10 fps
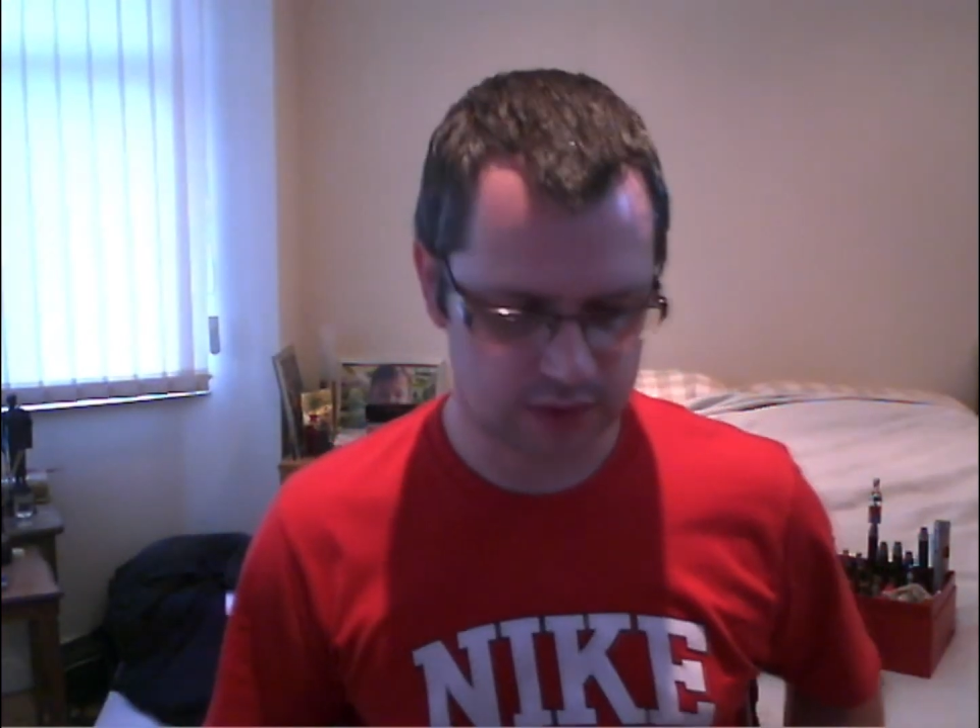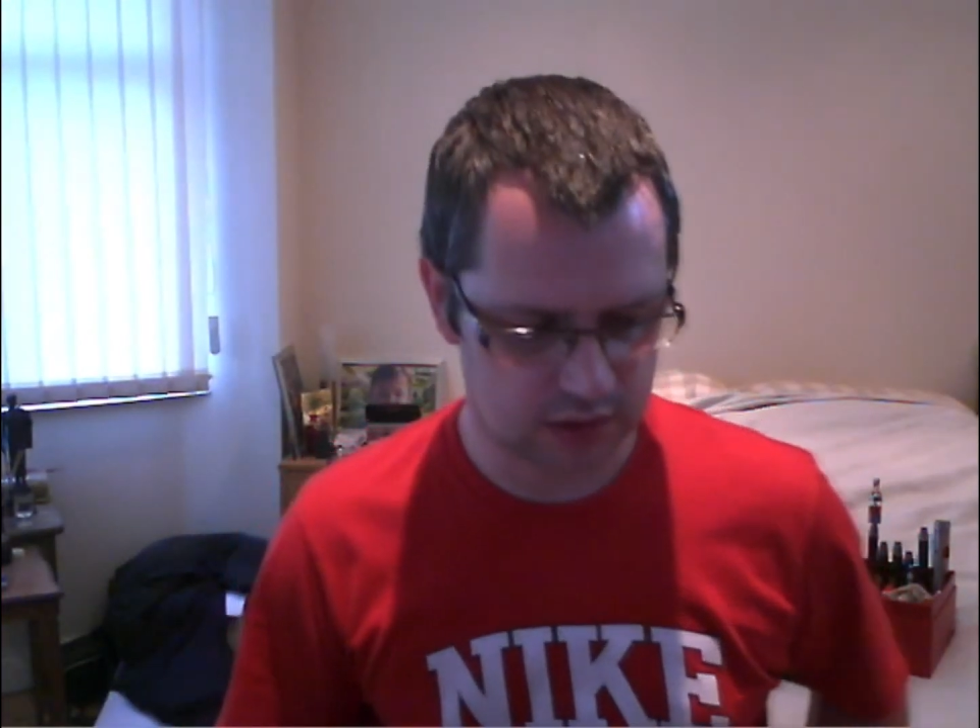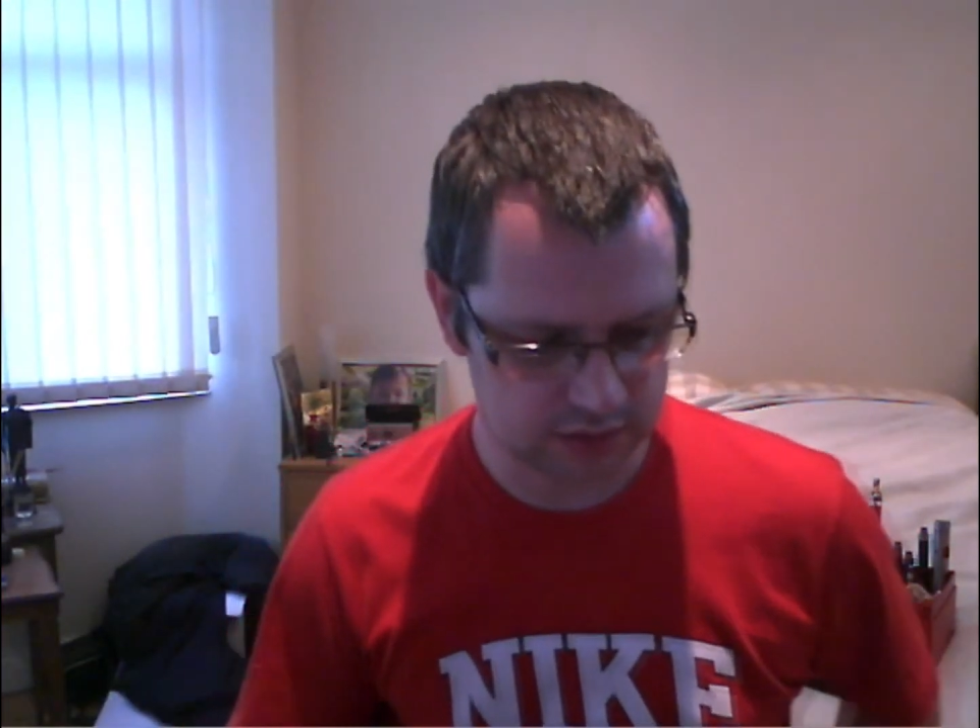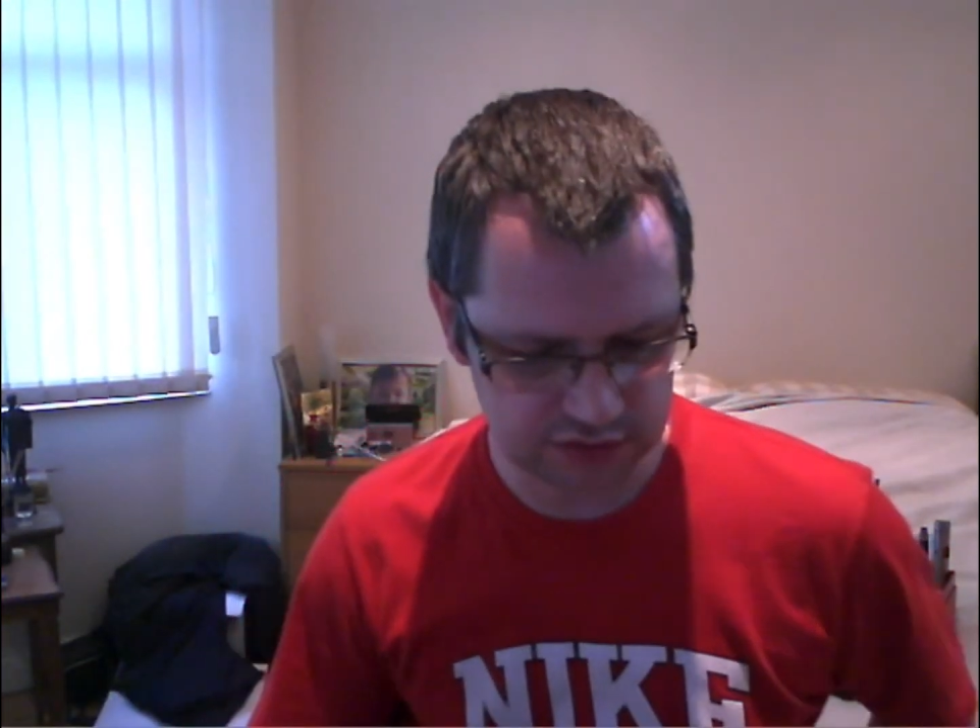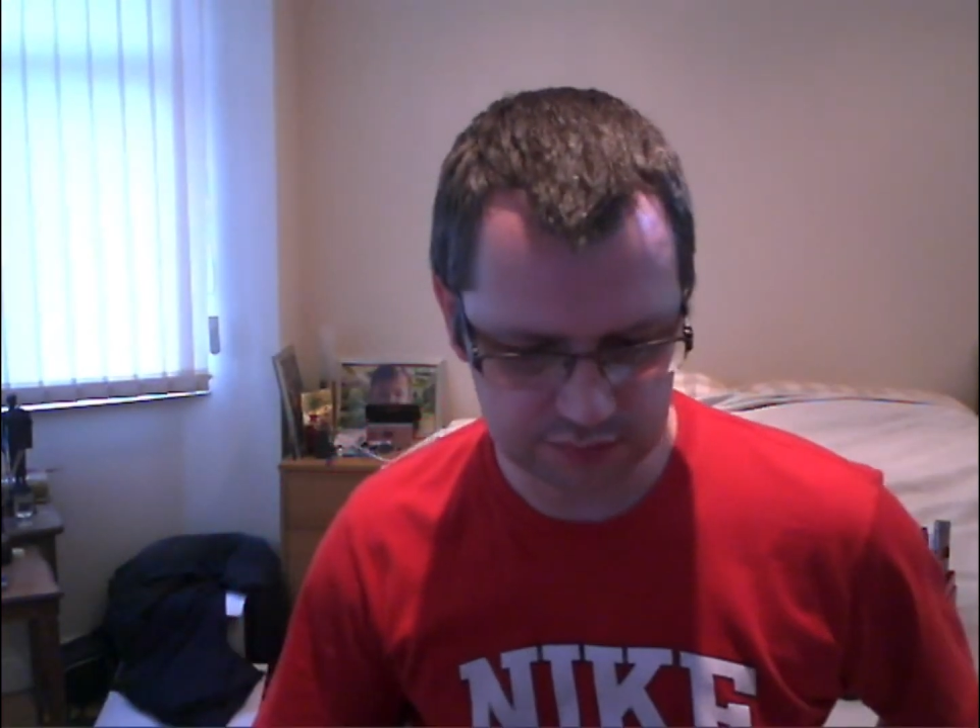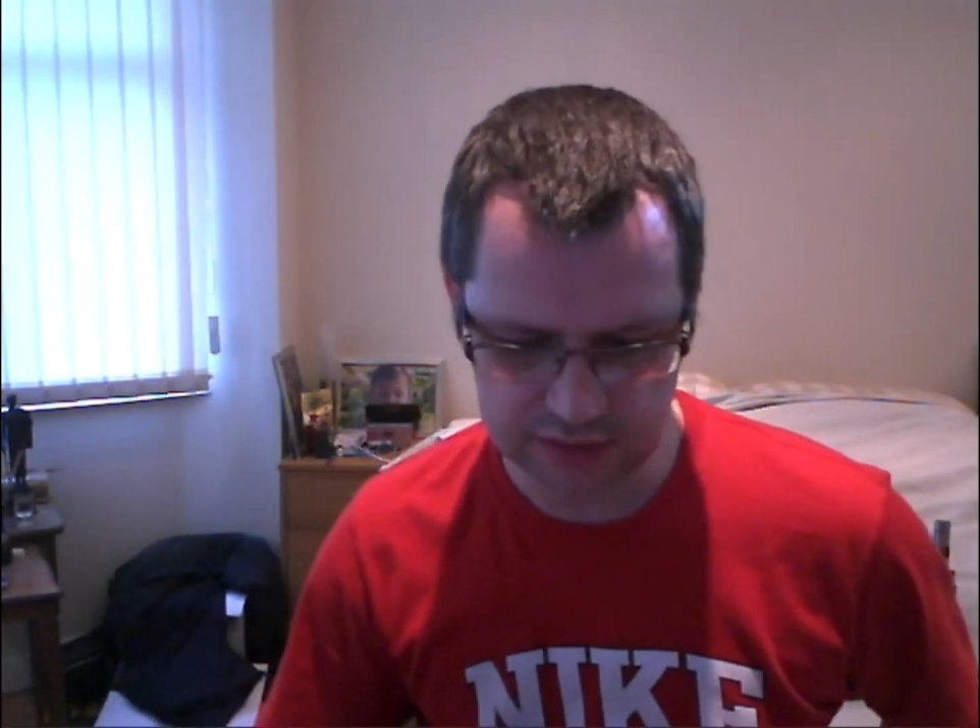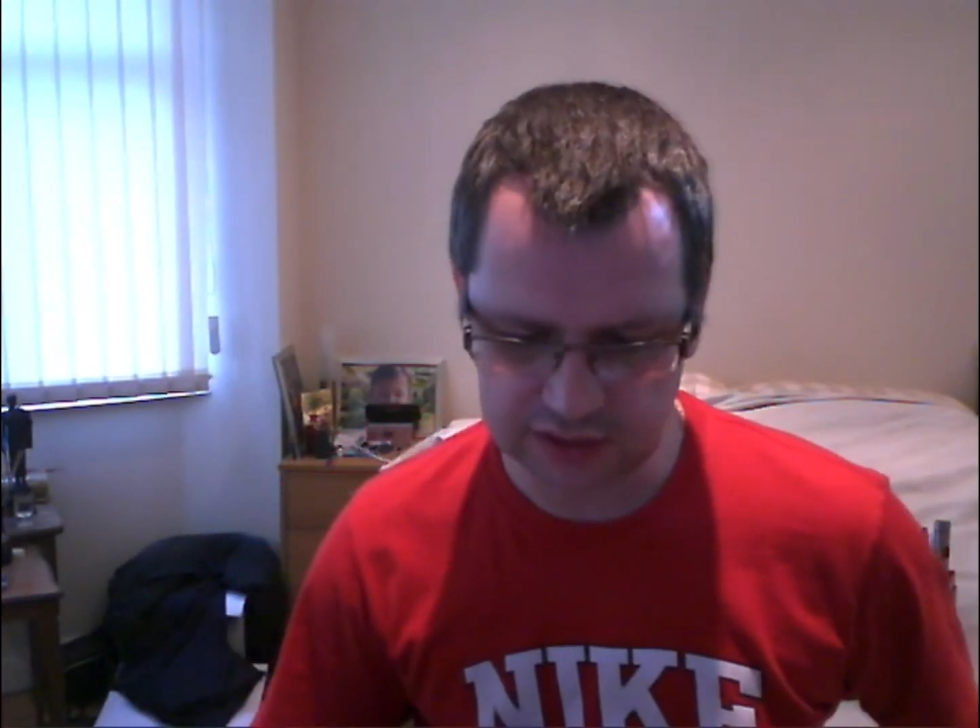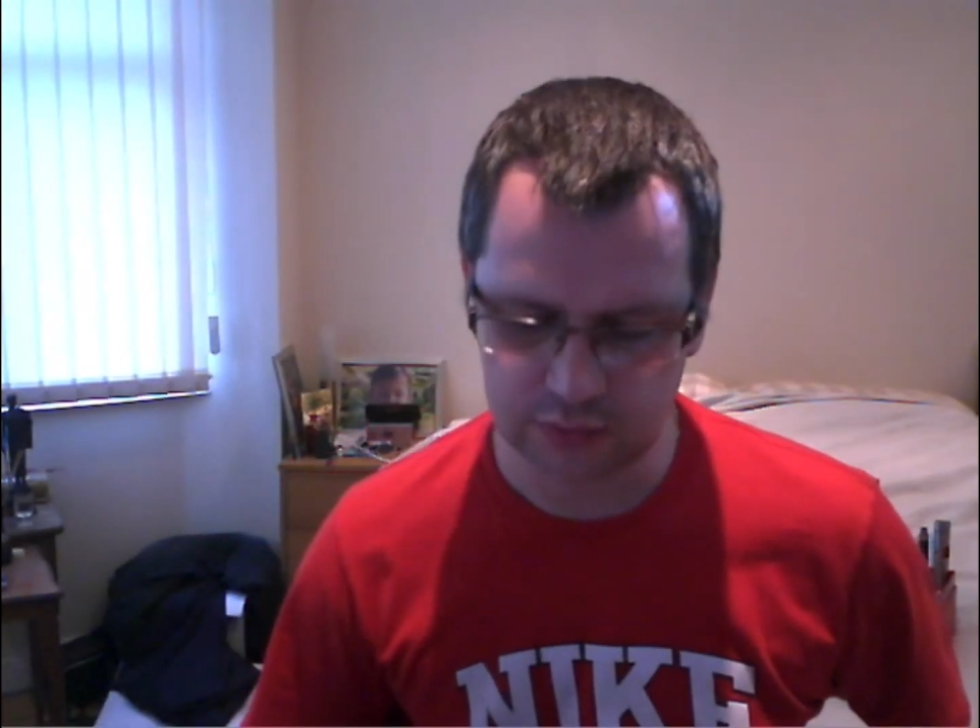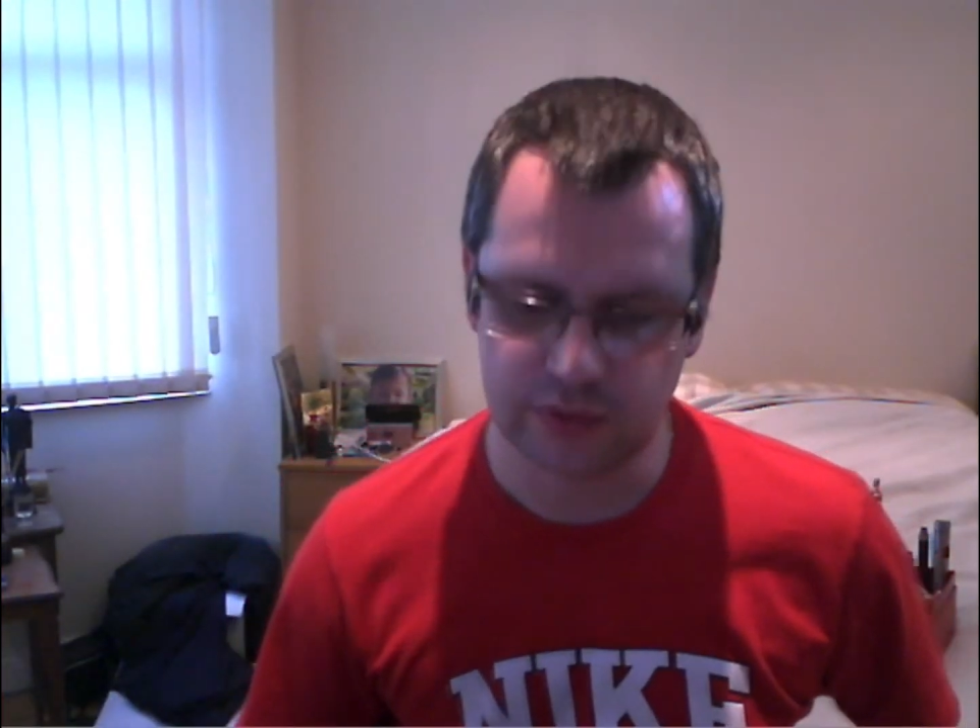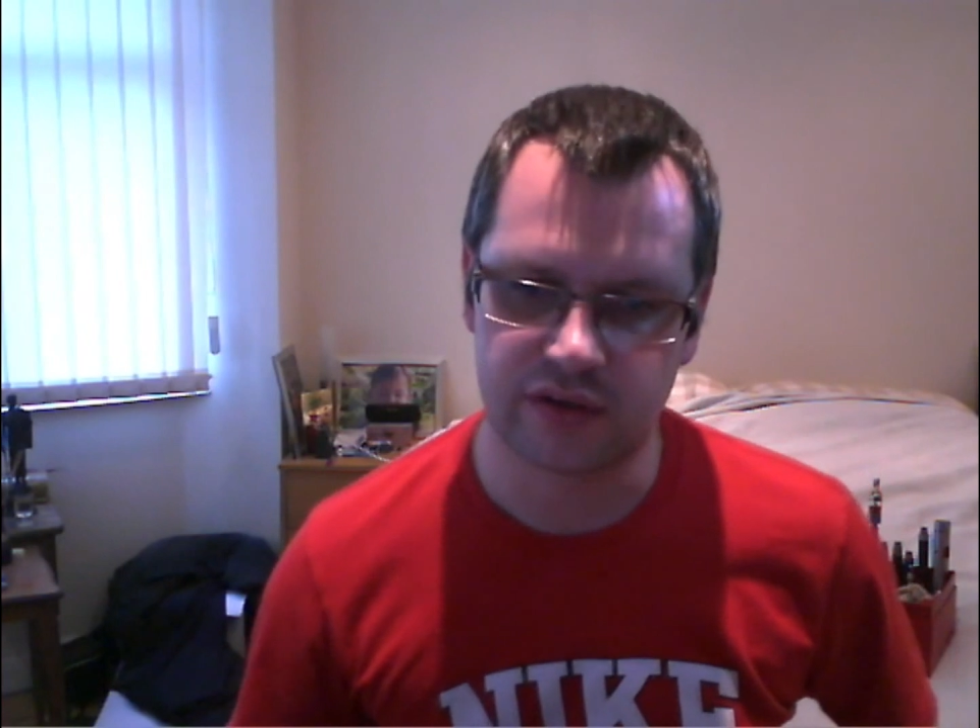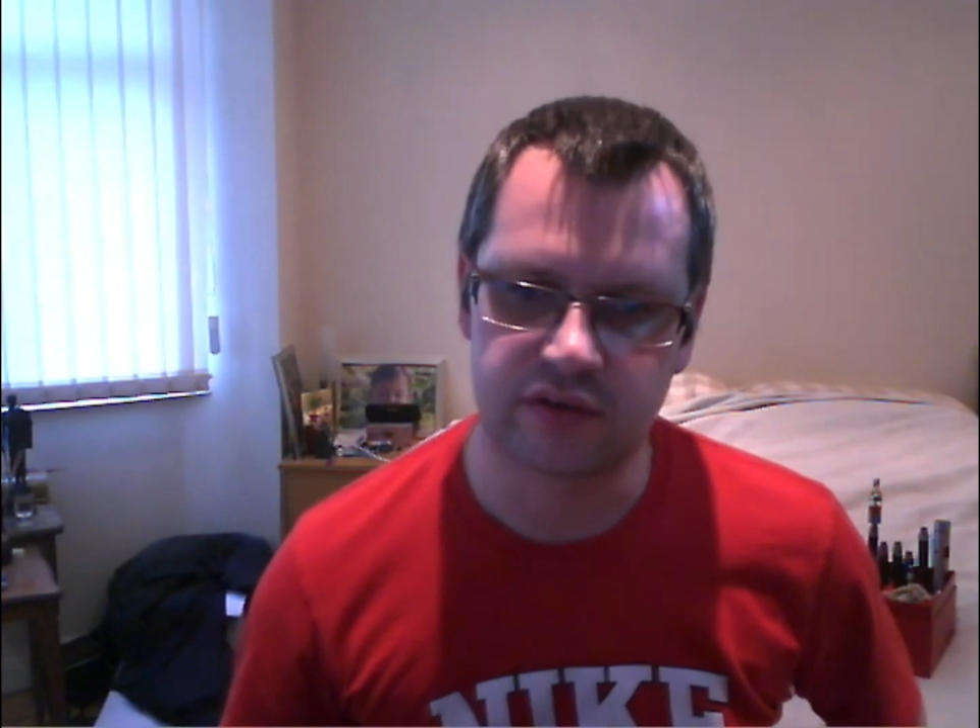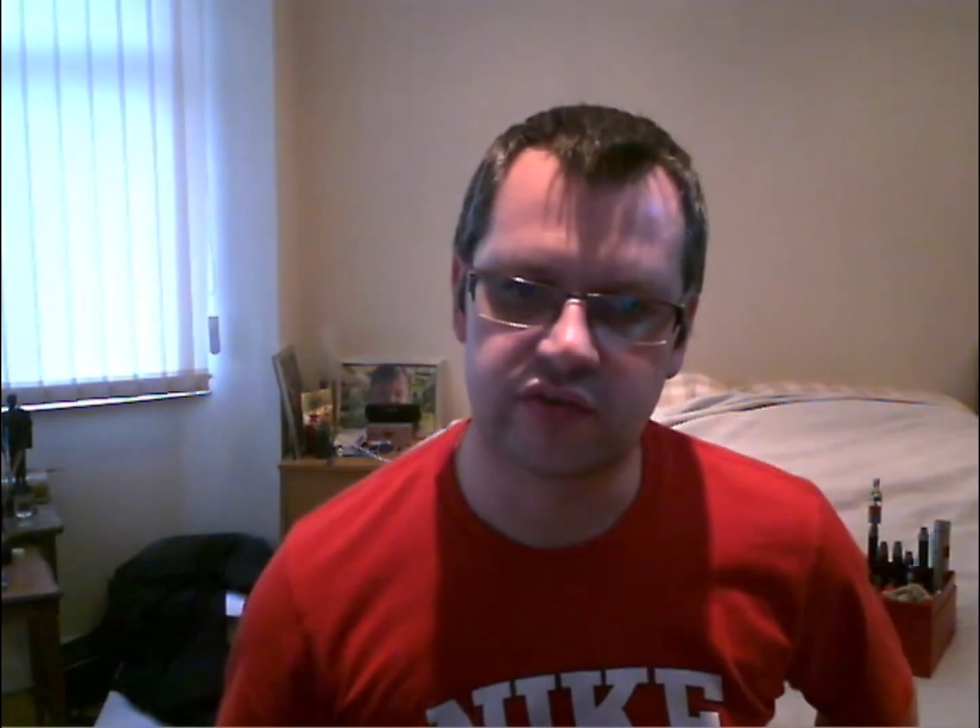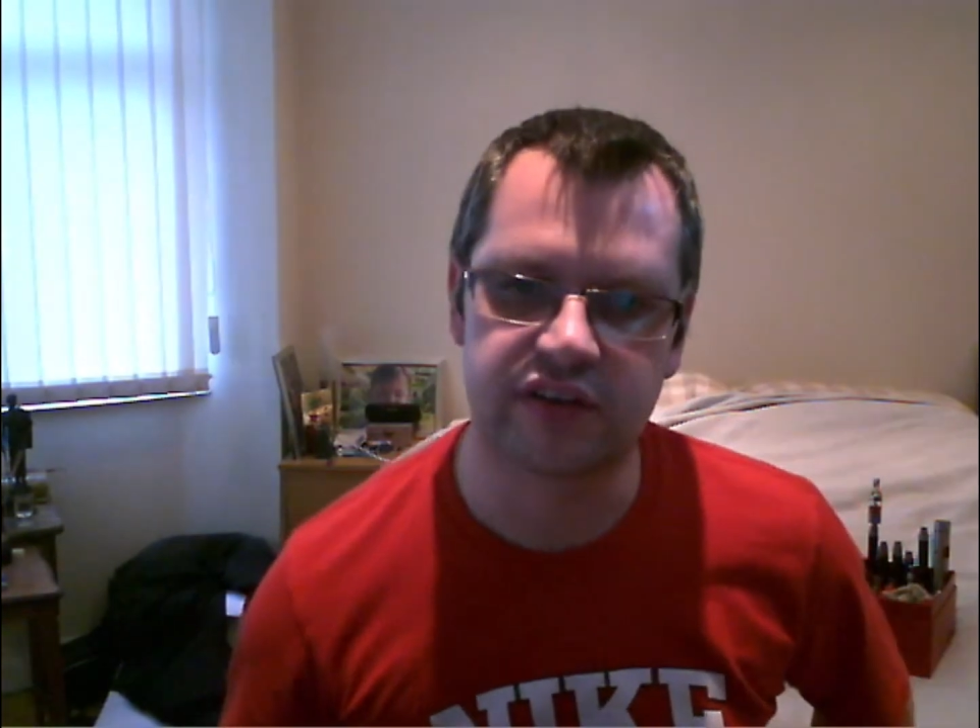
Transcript: on some of the liquids I've